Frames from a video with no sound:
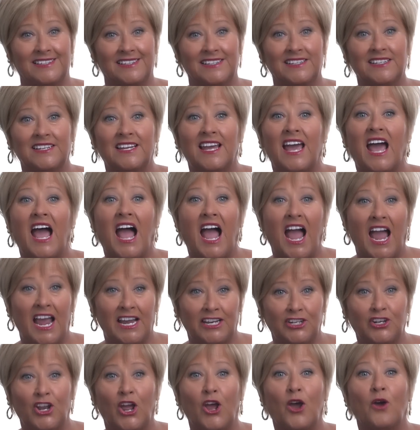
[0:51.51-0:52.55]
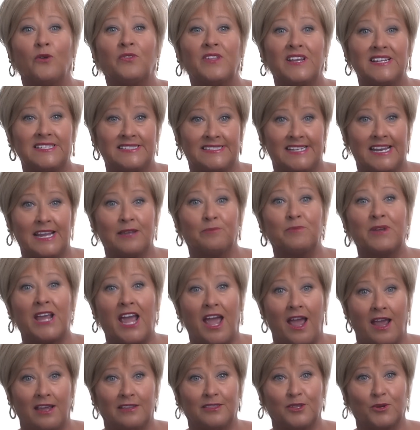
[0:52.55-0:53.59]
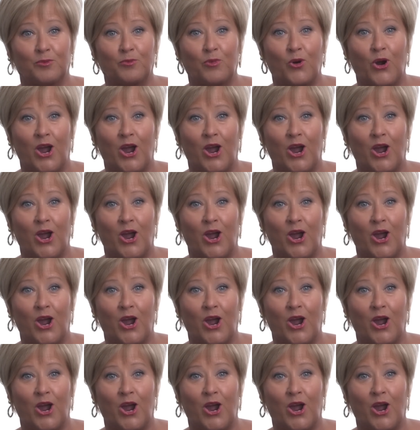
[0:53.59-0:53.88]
We thought, hey, listen, less and less people are